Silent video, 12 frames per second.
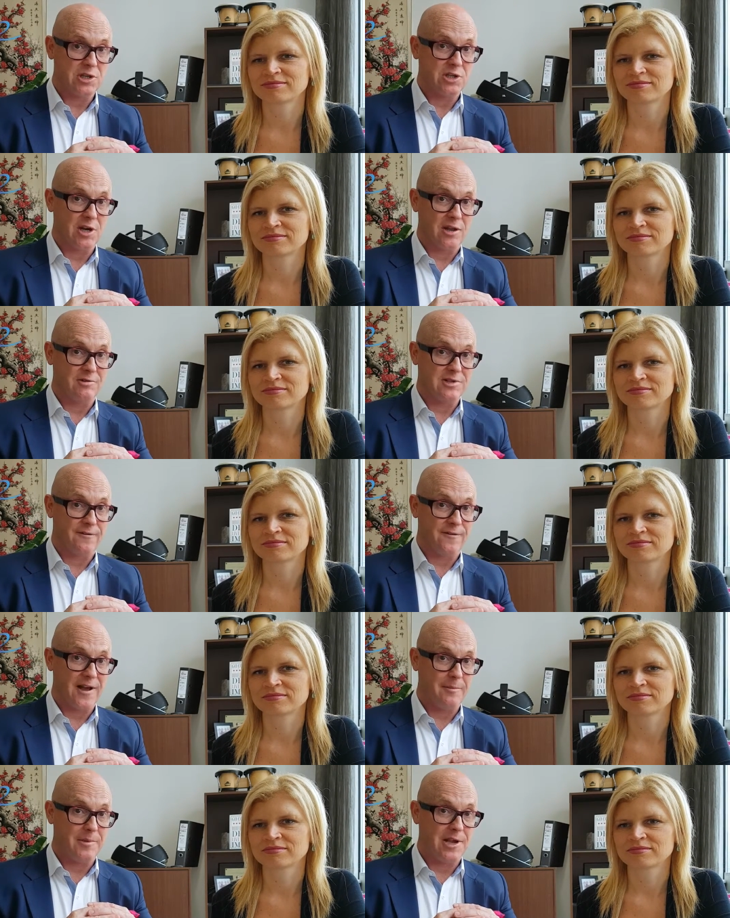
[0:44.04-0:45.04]
Speaker 1: each other as a
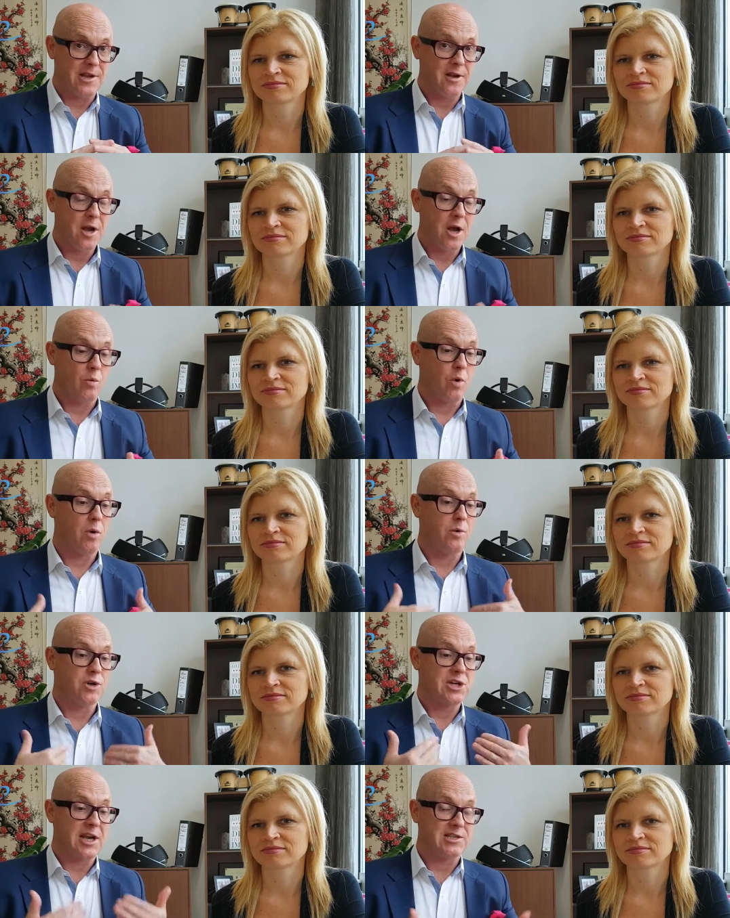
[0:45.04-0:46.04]
family while
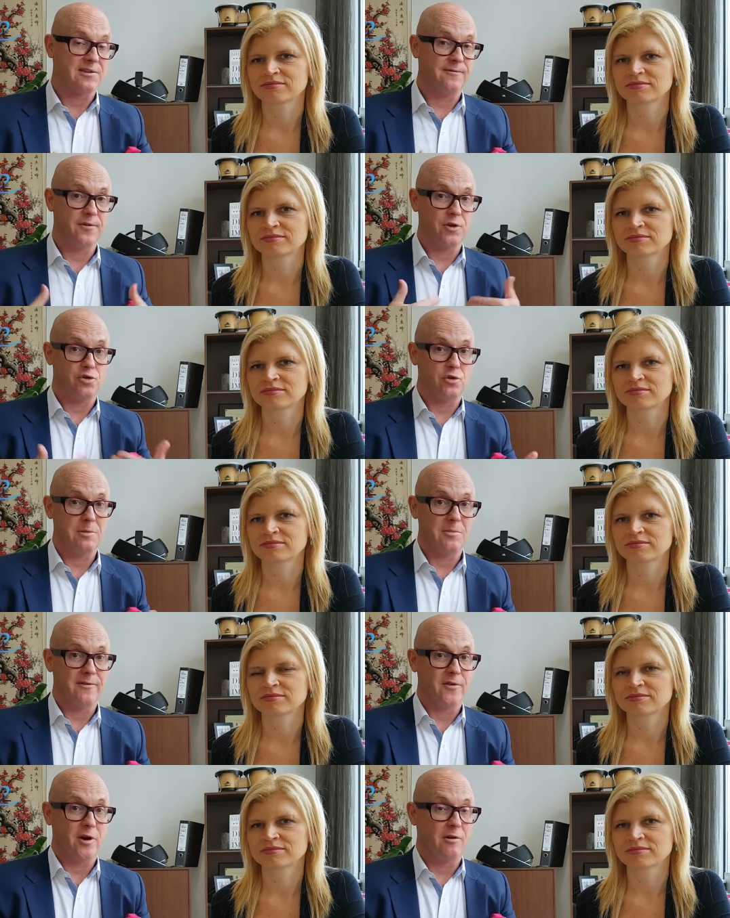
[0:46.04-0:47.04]
we're chasing for the
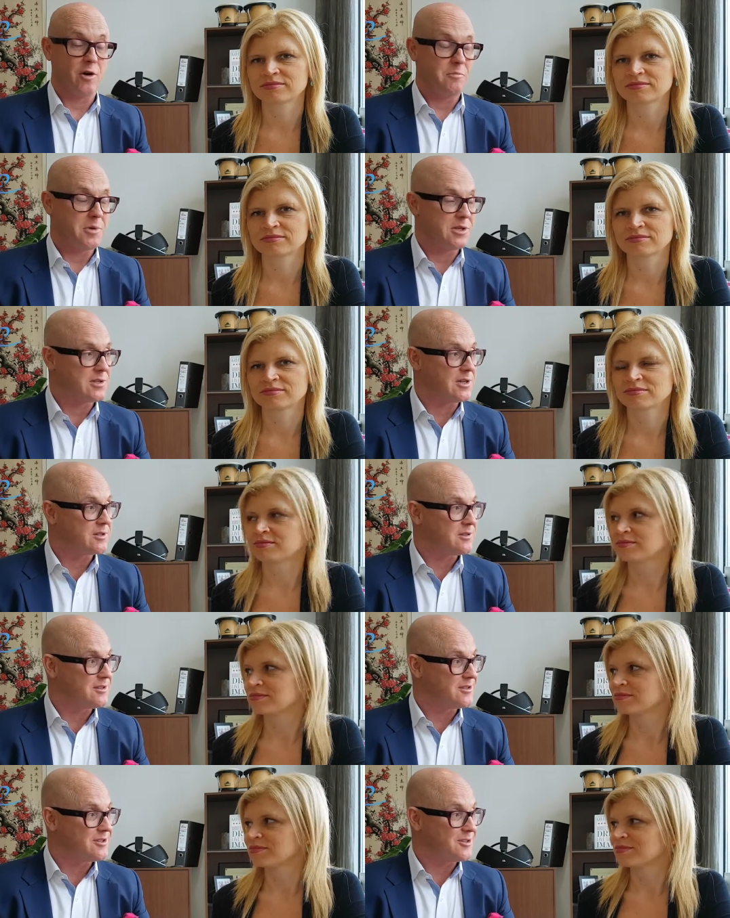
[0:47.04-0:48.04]
dream of our own
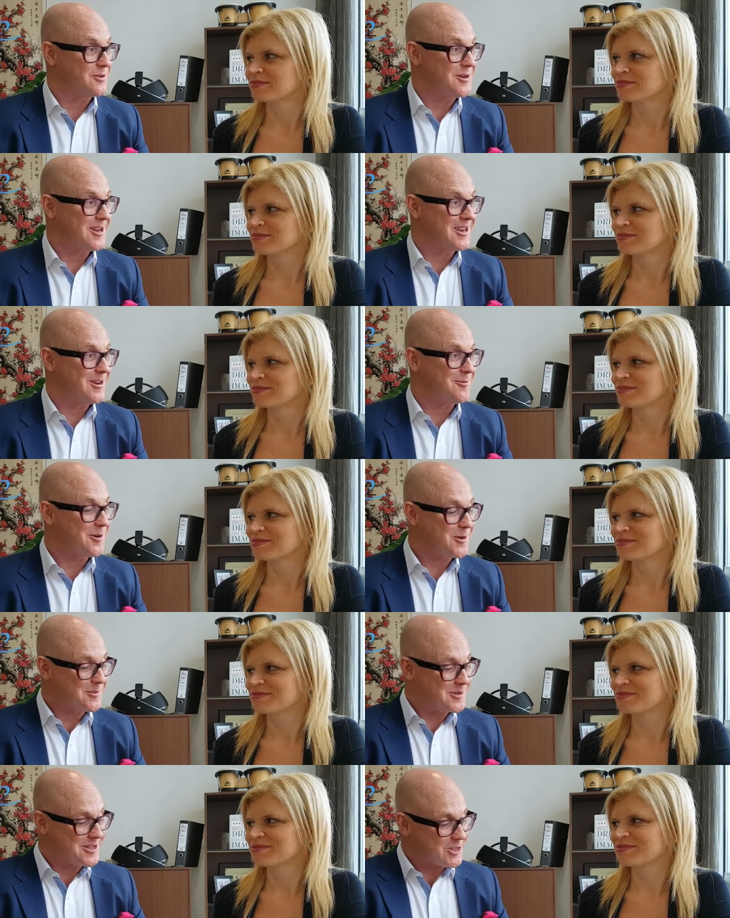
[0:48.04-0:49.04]
business. So, Nicola,
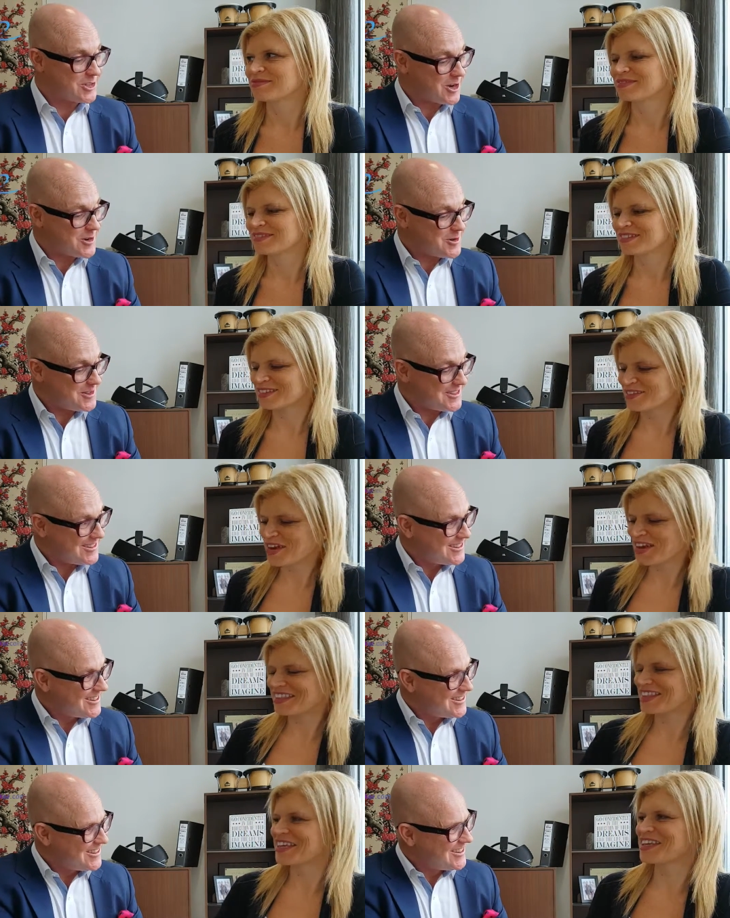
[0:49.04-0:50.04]
welcome to the show.
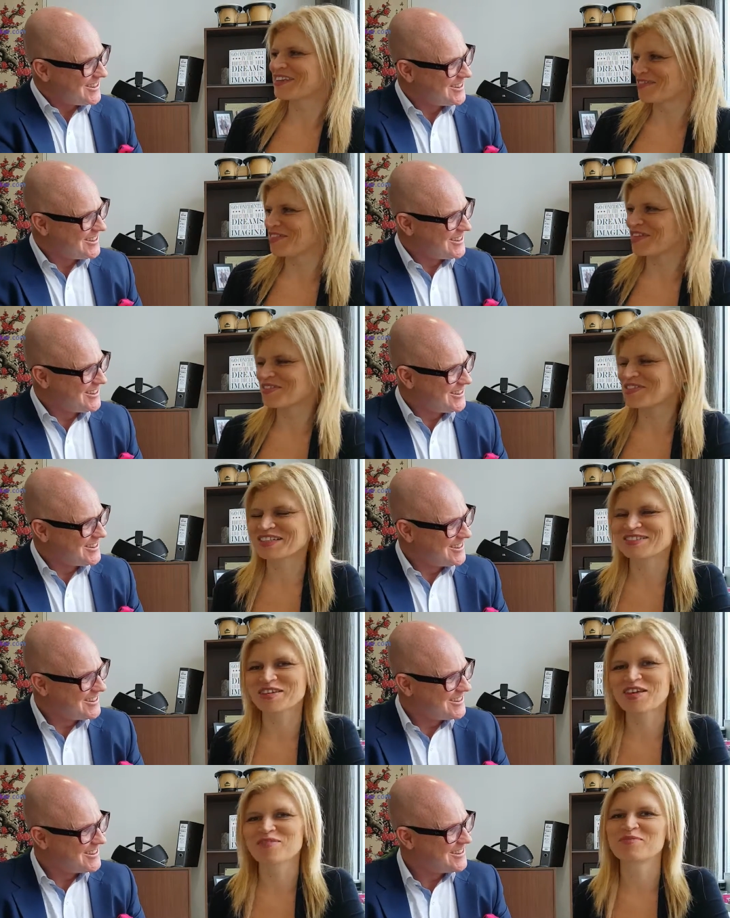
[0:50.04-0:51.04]
Speaker 2: Great, thank you, Phil.
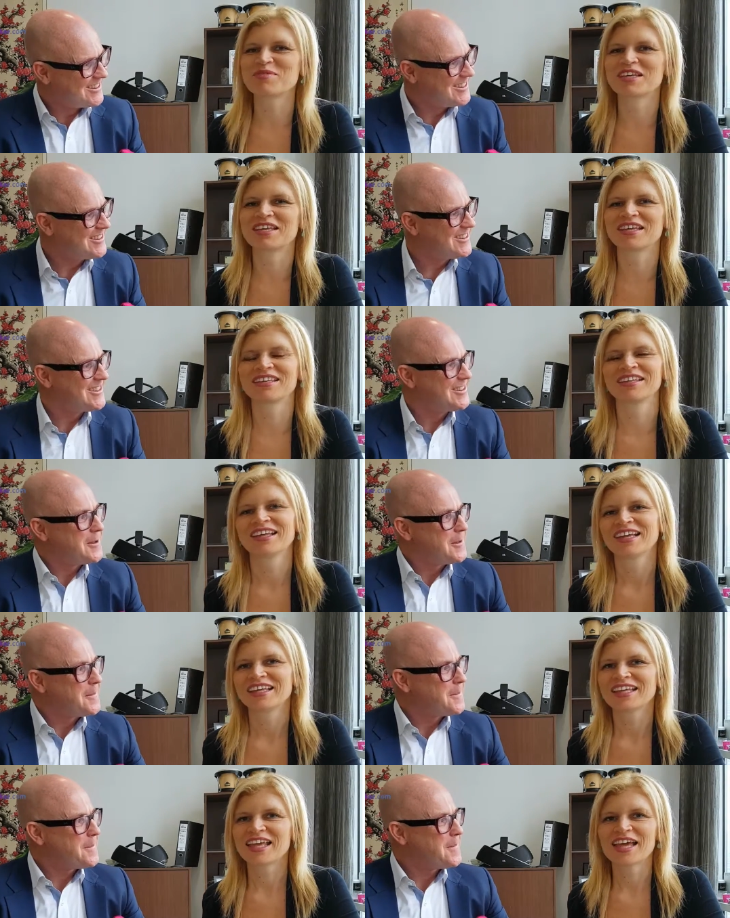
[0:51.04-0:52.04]
Thanks for having me here.
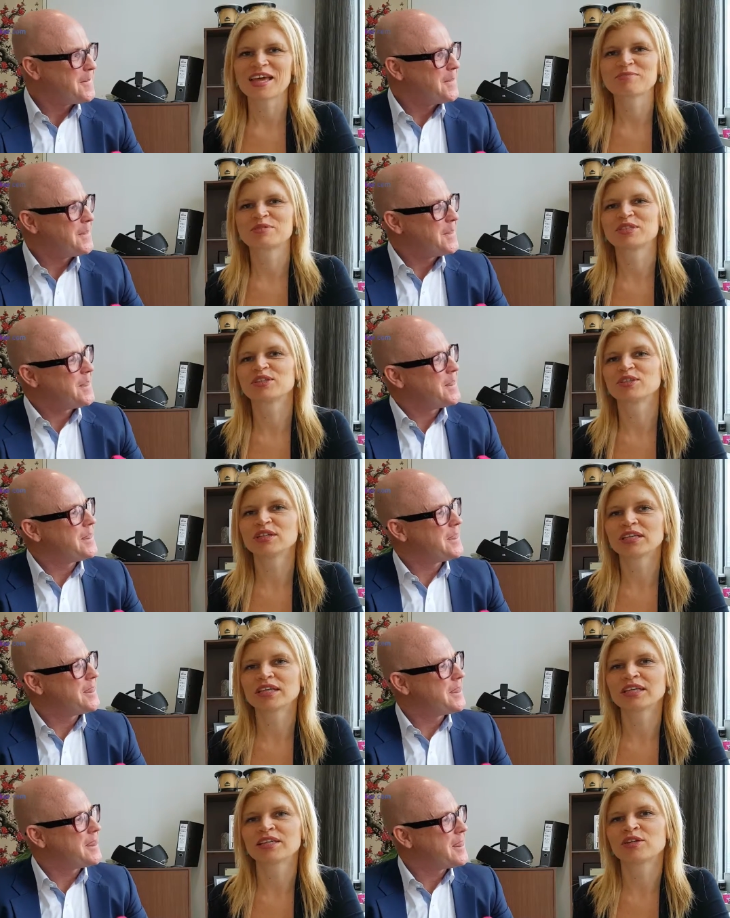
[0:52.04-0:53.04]
Yeah,
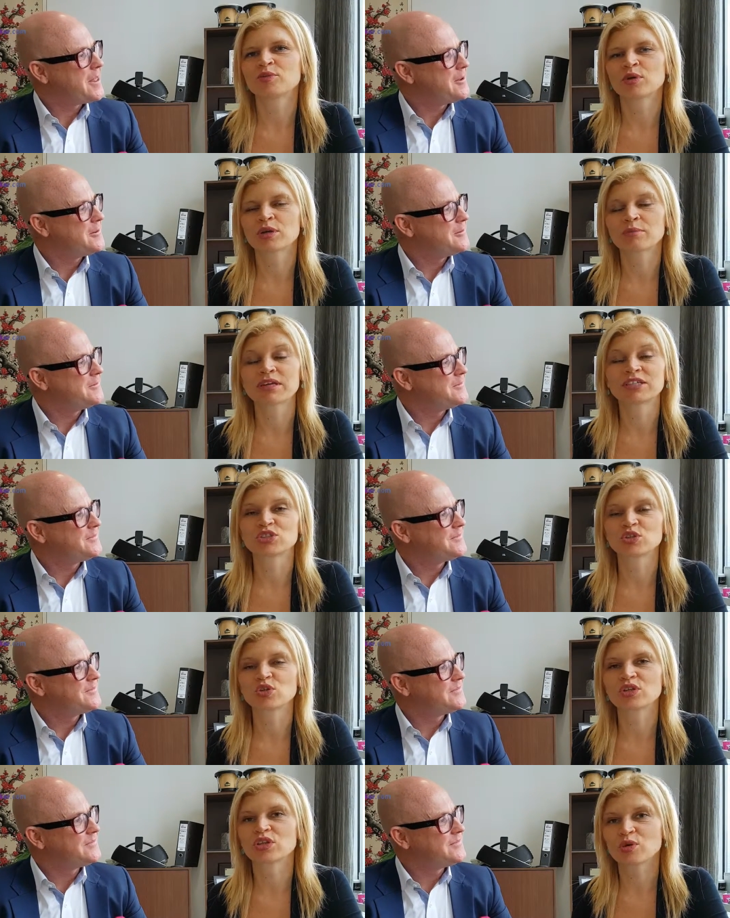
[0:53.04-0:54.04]
absolutely. You want to make
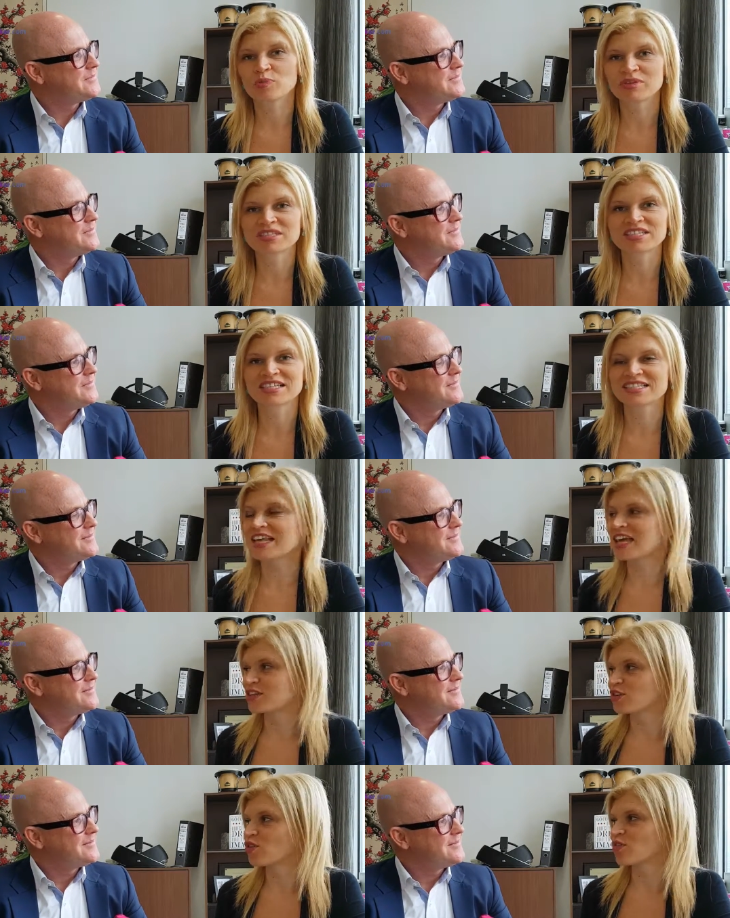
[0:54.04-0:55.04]
sure that your business
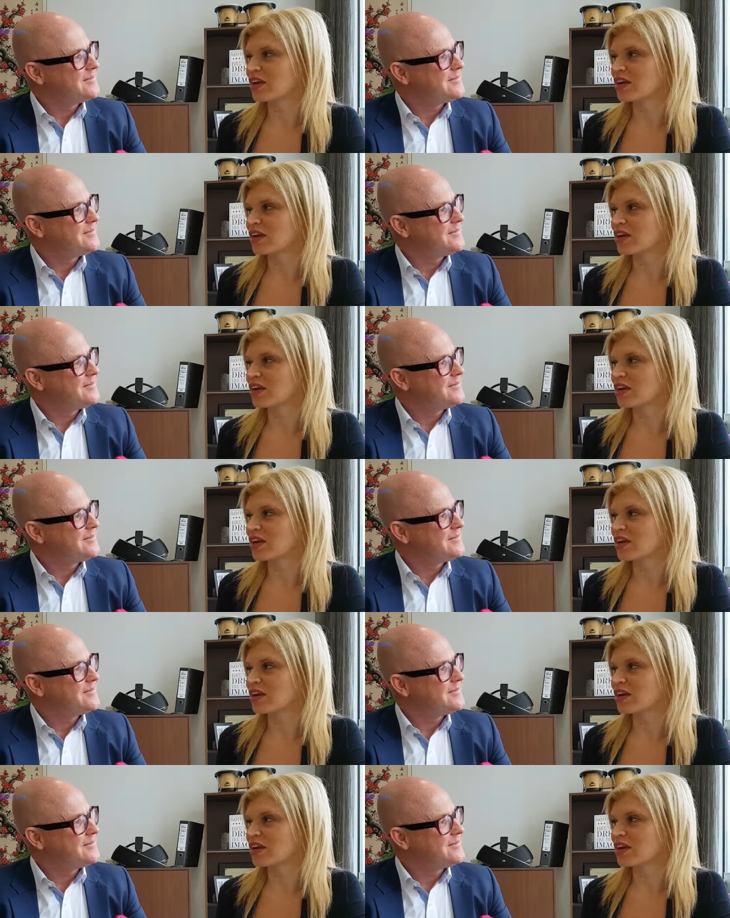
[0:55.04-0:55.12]
and your